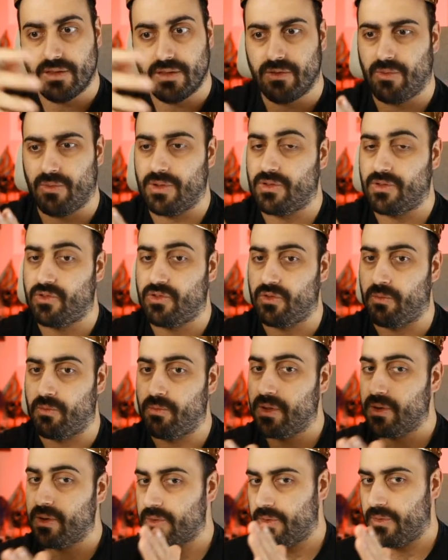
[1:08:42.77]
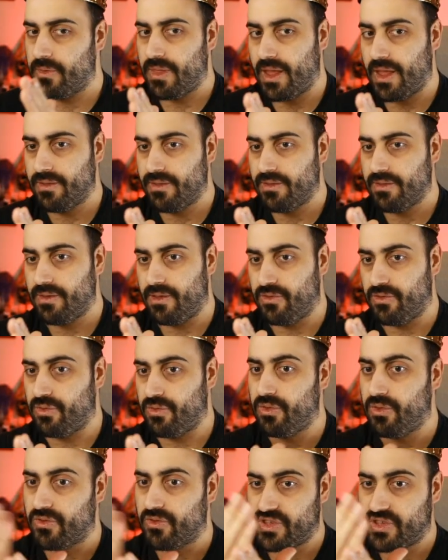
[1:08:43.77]
you want to mirror that into
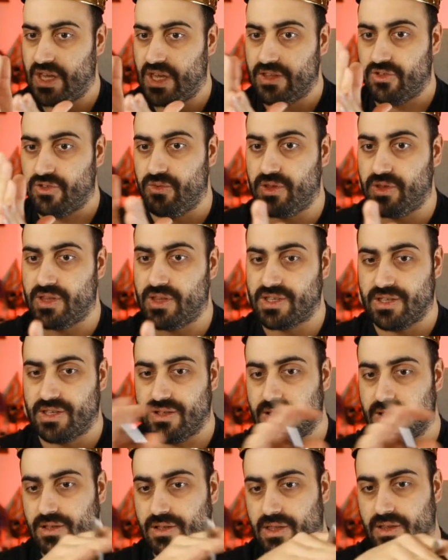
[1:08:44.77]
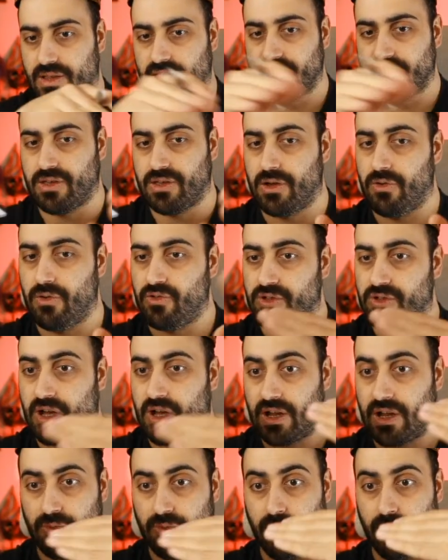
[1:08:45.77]
the other side, so it doesn't go
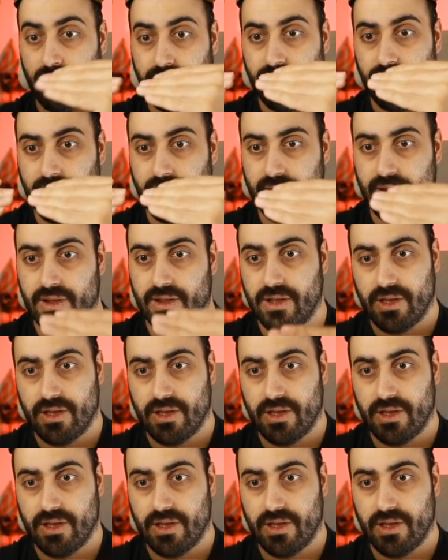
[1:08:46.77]
dark with dark,